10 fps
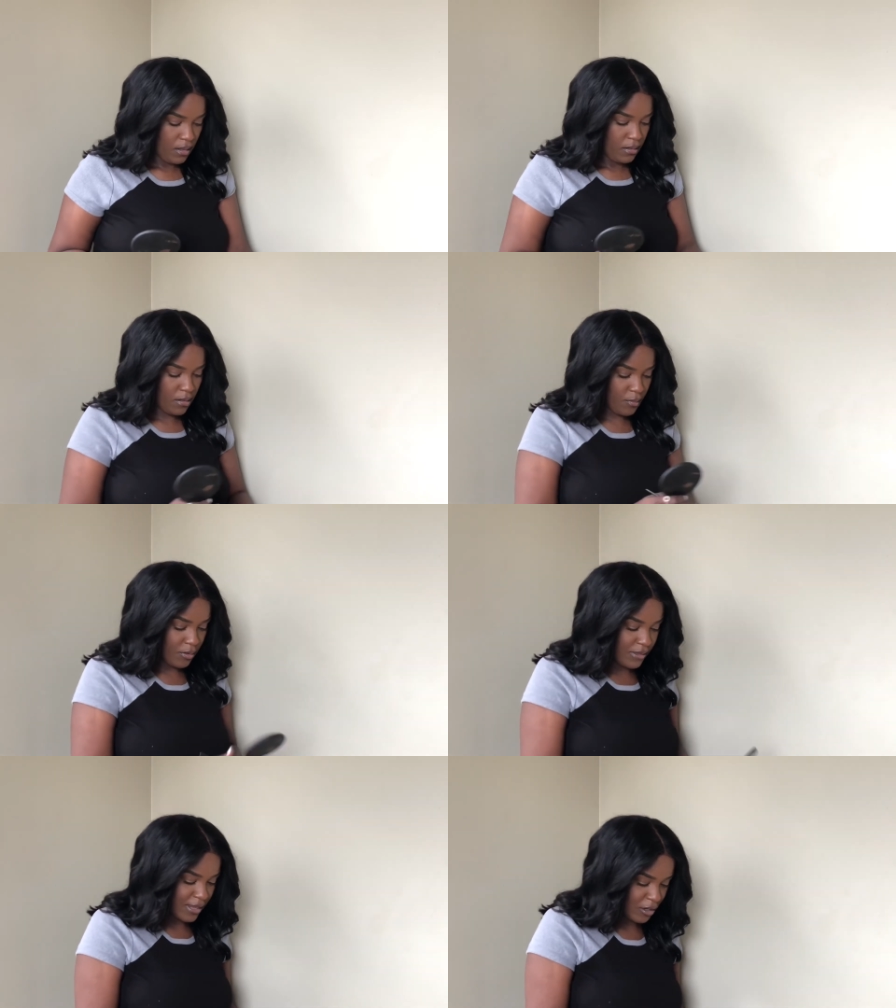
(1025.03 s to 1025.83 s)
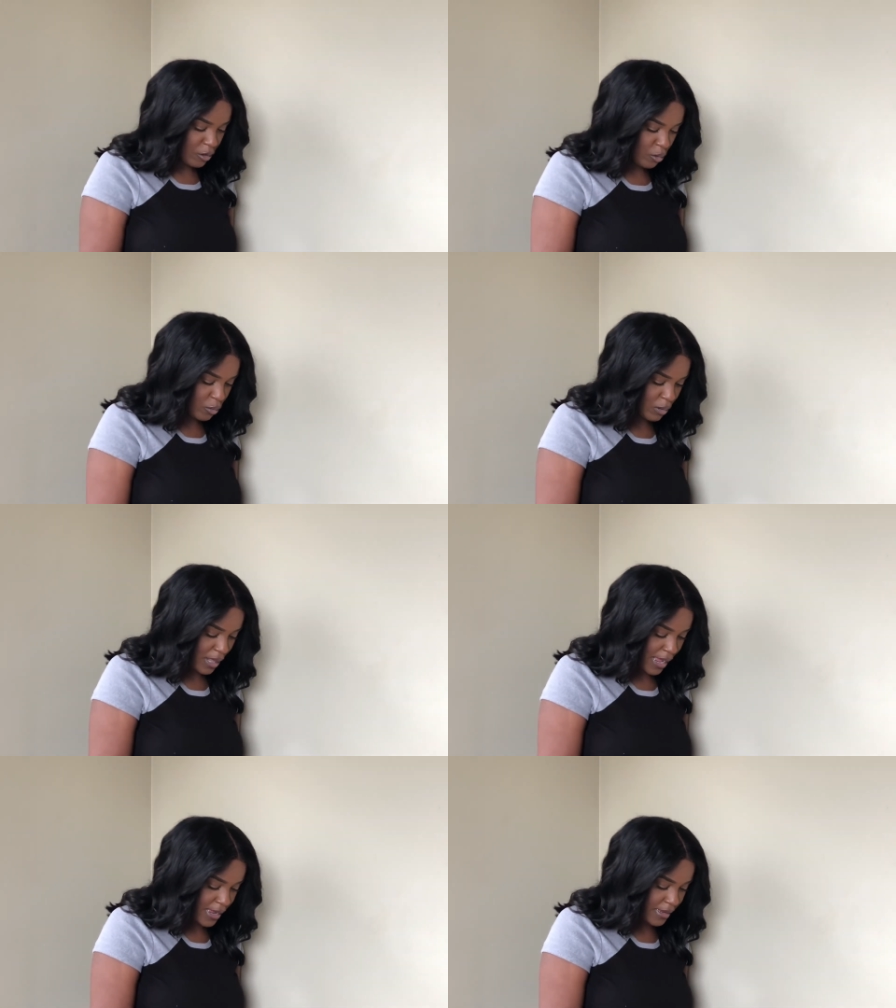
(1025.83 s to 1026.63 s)
So I'm gonna take it a little
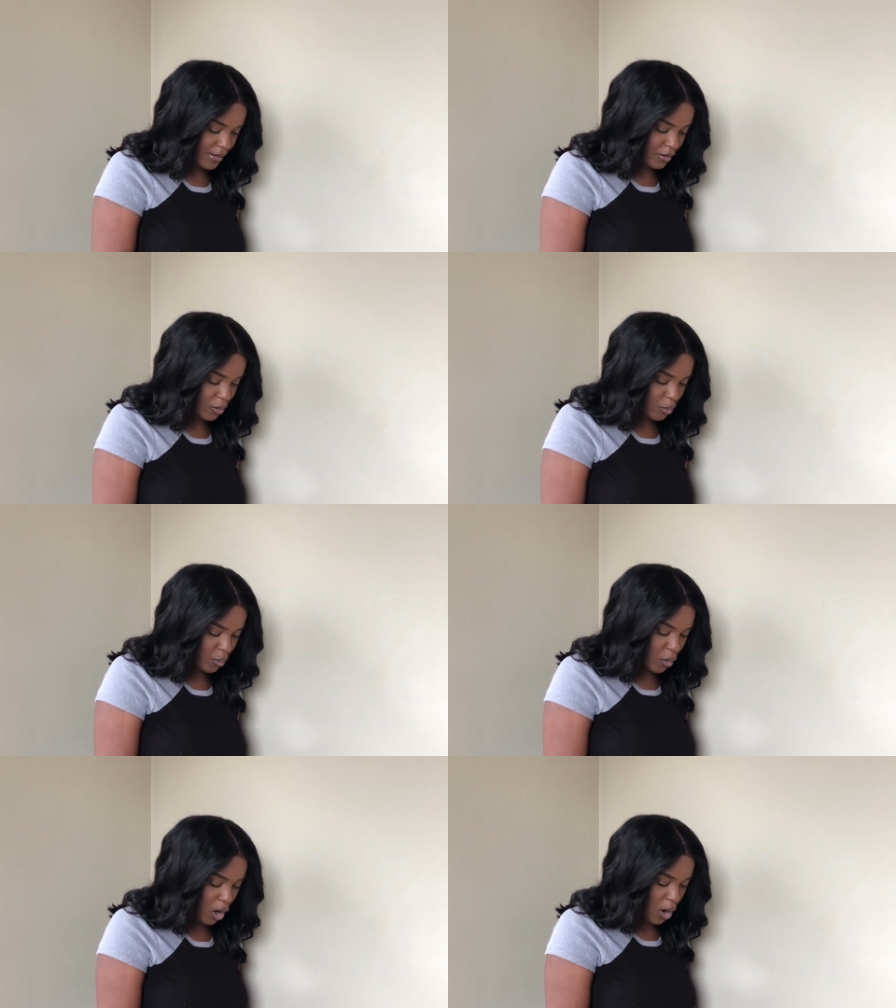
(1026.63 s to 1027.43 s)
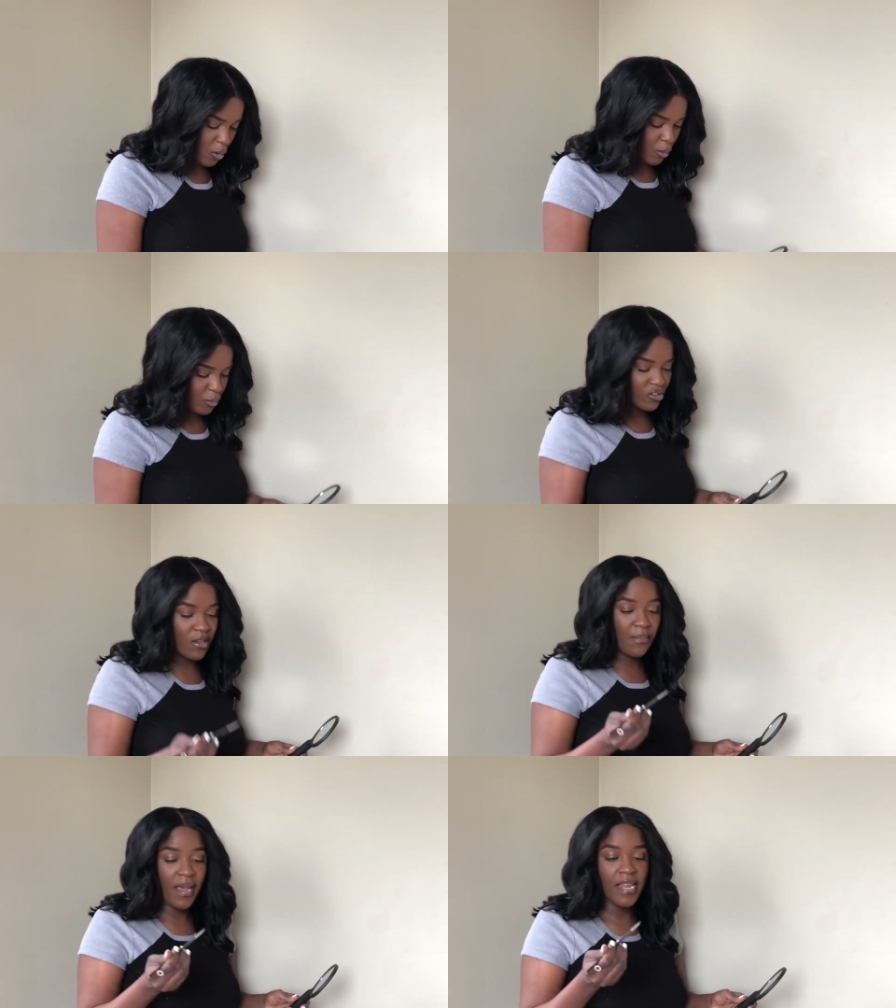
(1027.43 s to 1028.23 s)
light, get a little gold
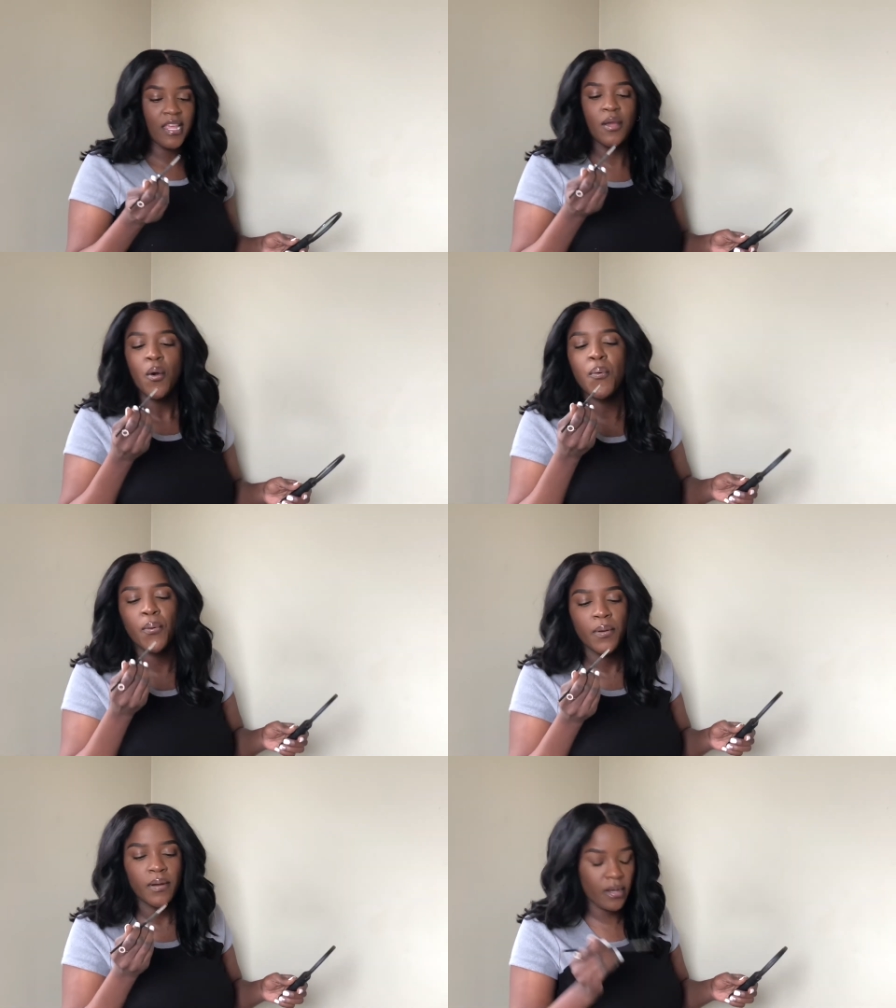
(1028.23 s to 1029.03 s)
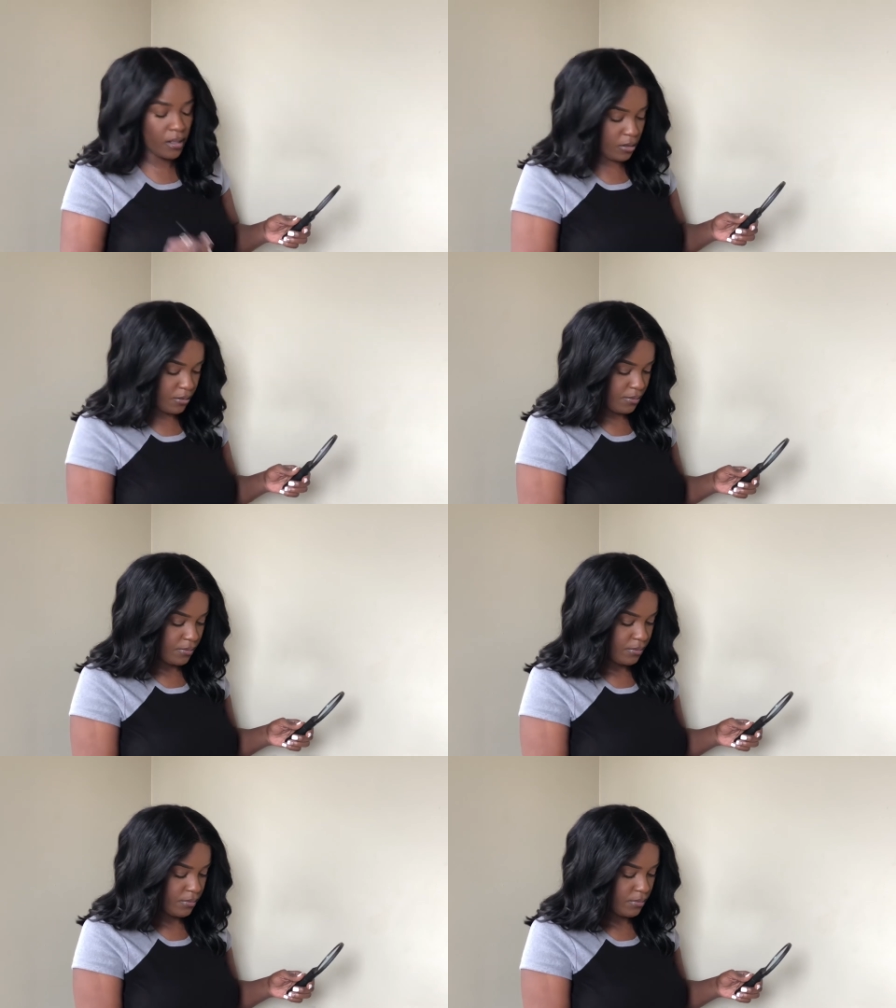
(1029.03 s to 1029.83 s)
champagne-y color
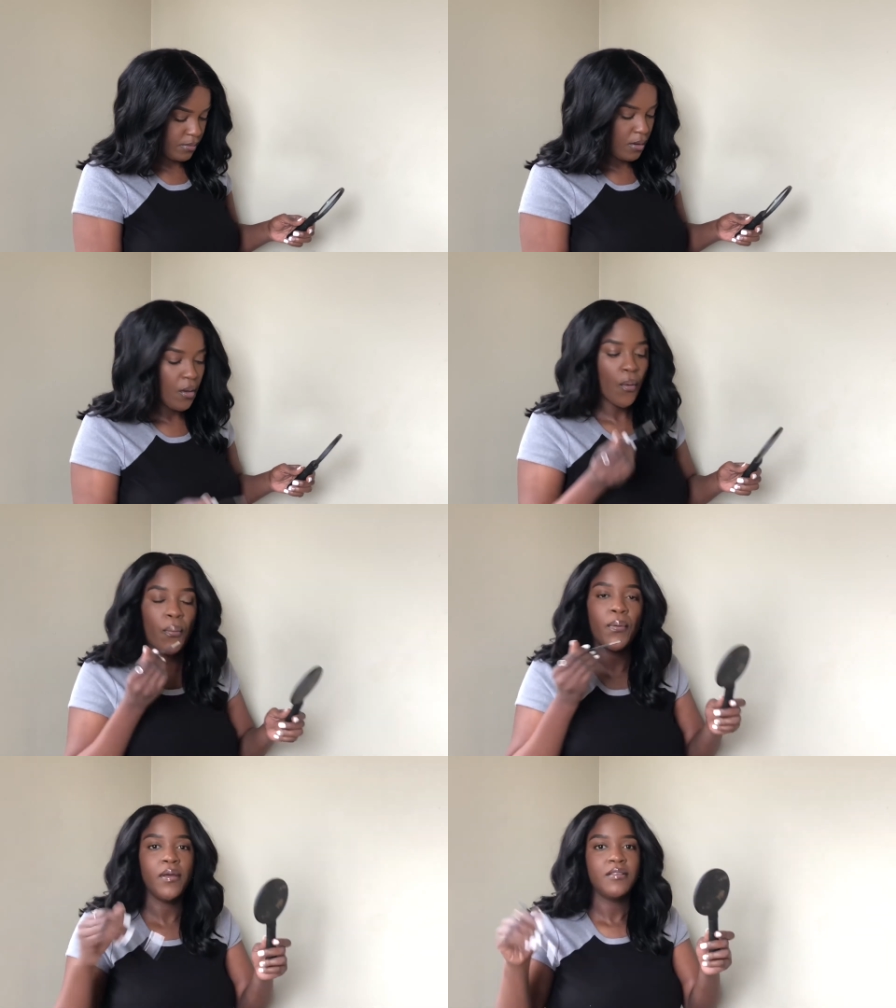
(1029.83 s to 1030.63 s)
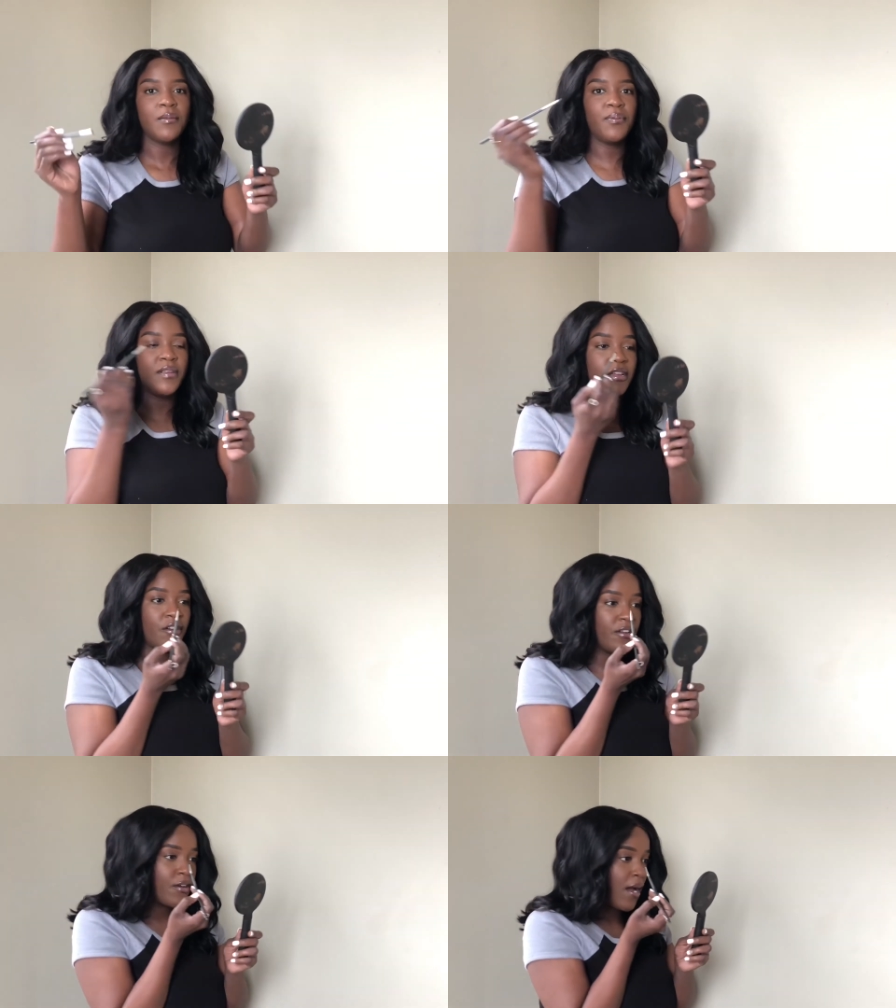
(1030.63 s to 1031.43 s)
to put in your
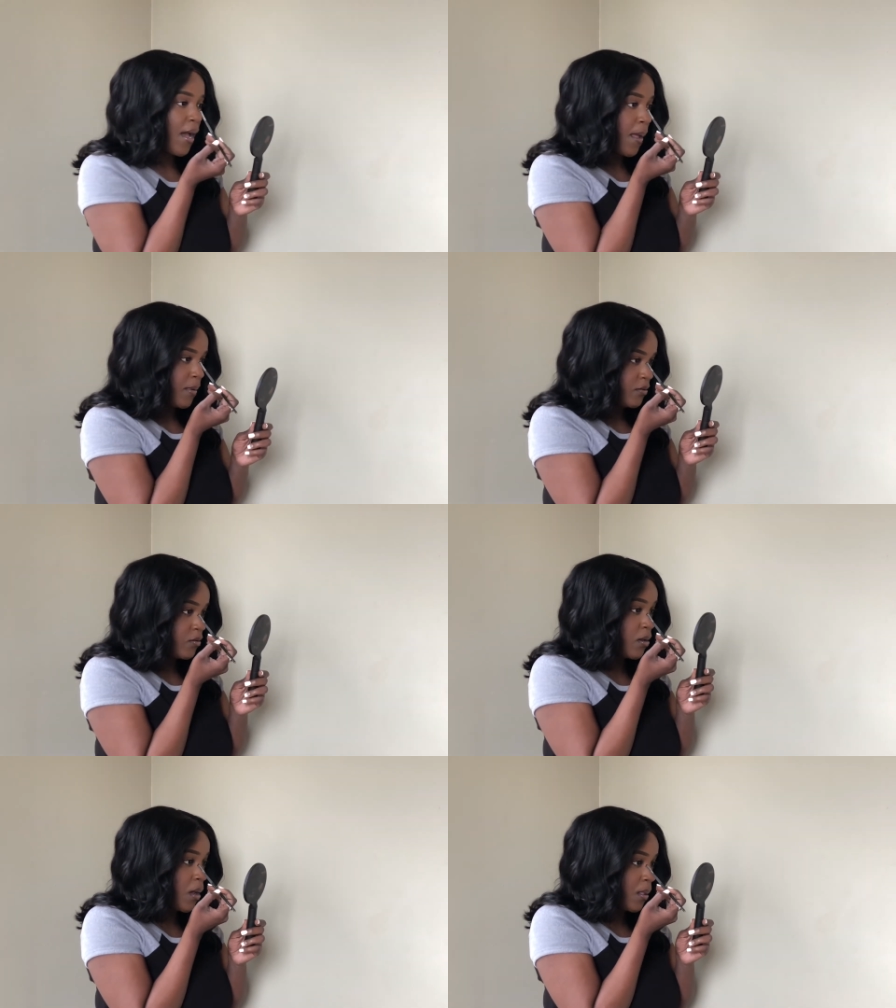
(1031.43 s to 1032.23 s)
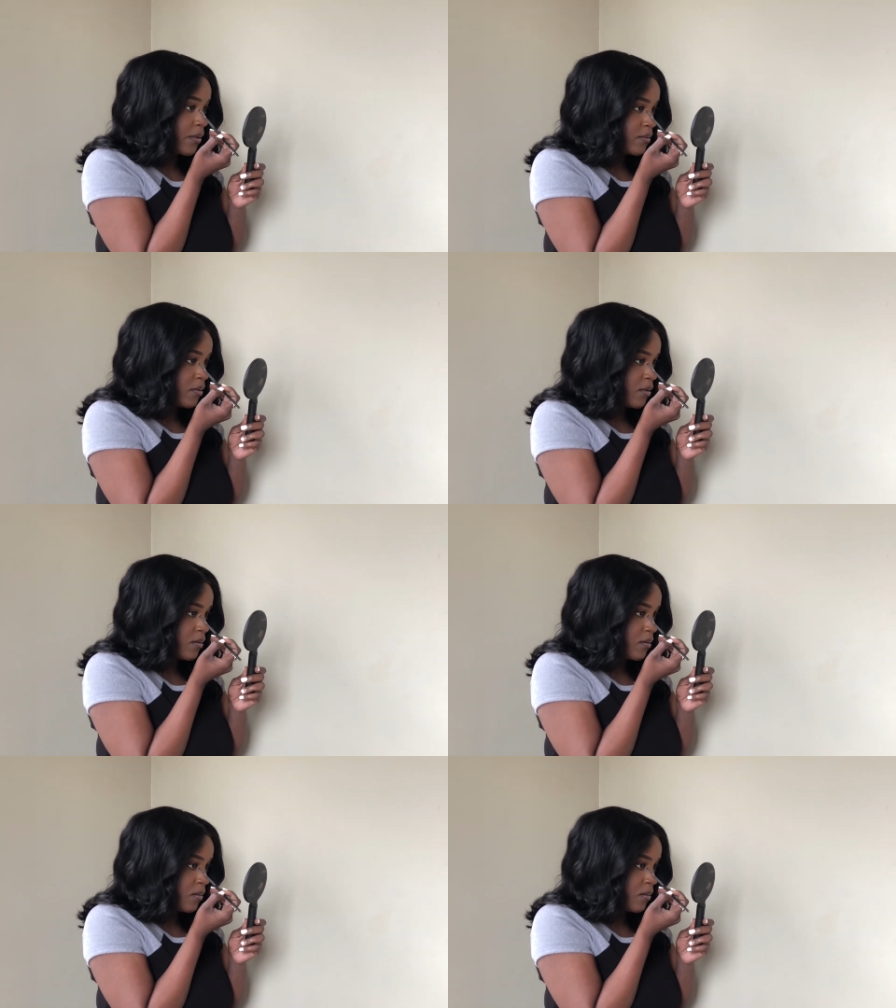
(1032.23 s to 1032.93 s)
inner eye. Tear it up like this.